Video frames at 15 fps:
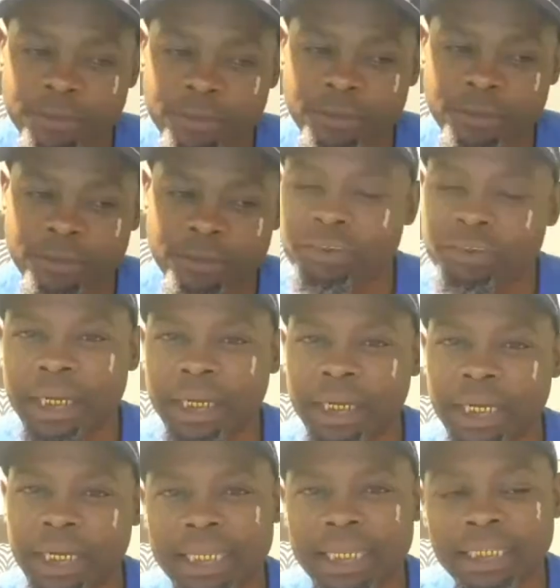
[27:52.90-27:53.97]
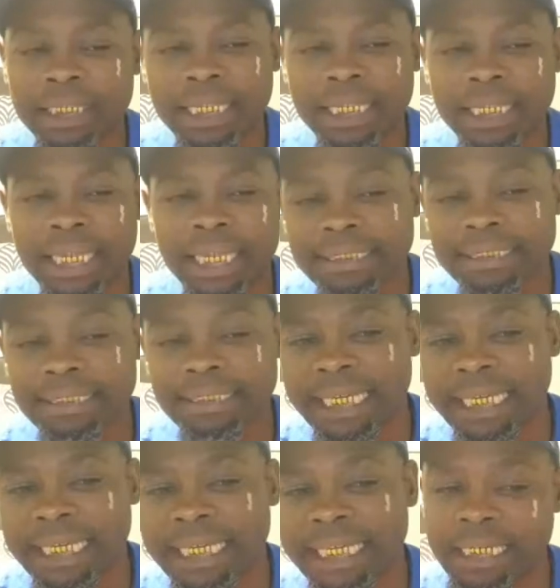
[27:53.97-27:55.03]
just the way that they
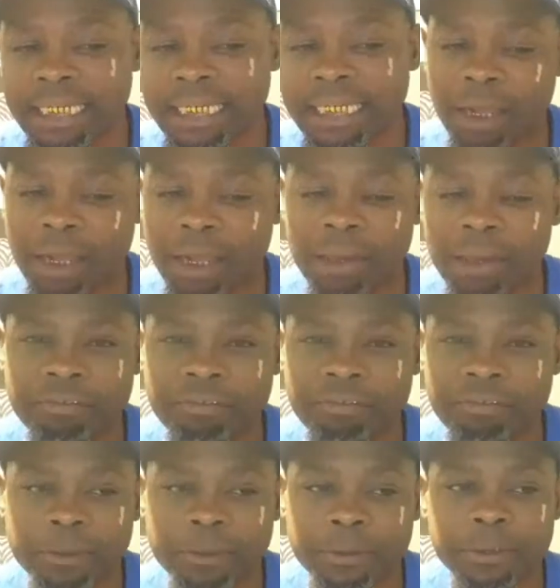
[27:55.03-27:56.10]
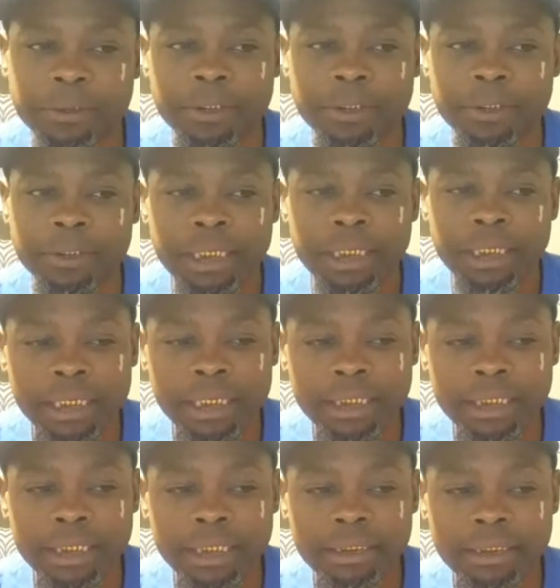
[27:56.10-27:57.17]
said it and how I felt,
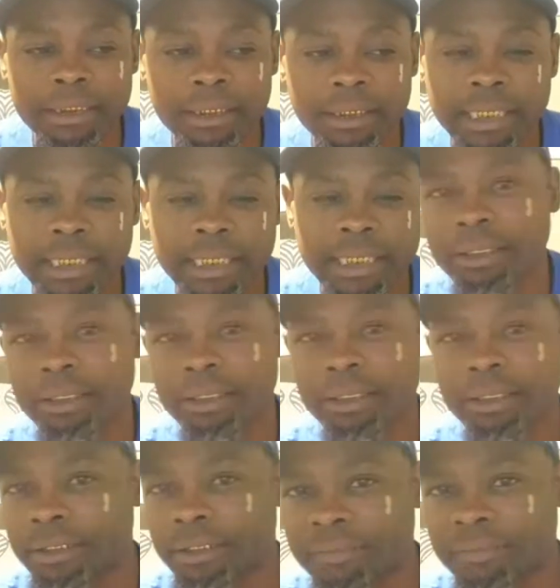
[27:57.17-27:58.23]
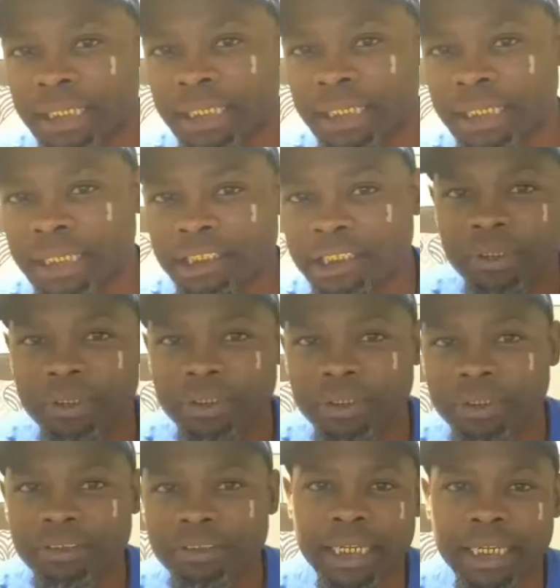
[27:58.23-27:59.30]
and that love and that
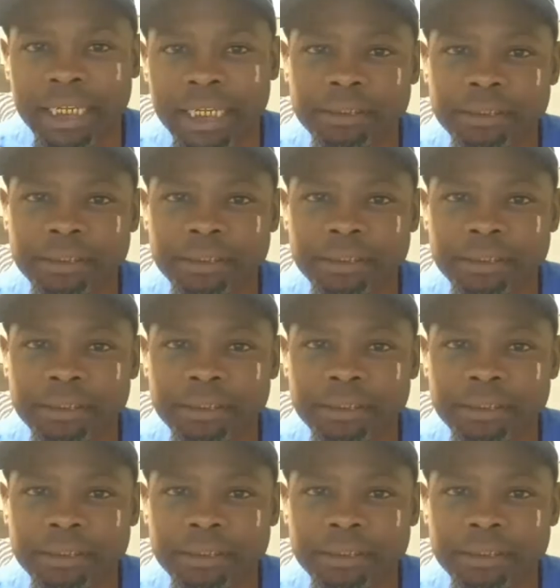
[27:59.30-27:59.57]
expression changed some